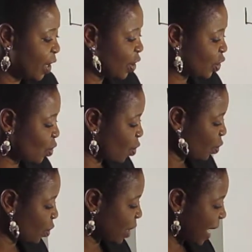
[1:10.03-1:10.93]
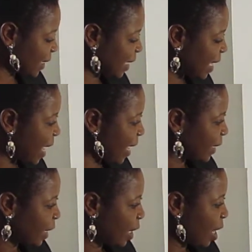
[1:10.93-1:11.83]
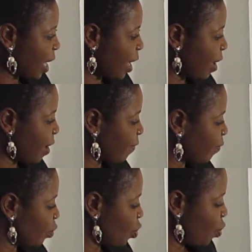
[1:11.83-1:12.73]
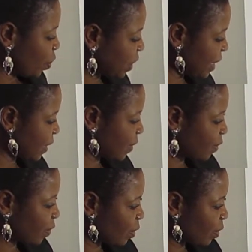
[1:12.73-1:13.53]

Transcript: So, thanks a lot. Uh, use this.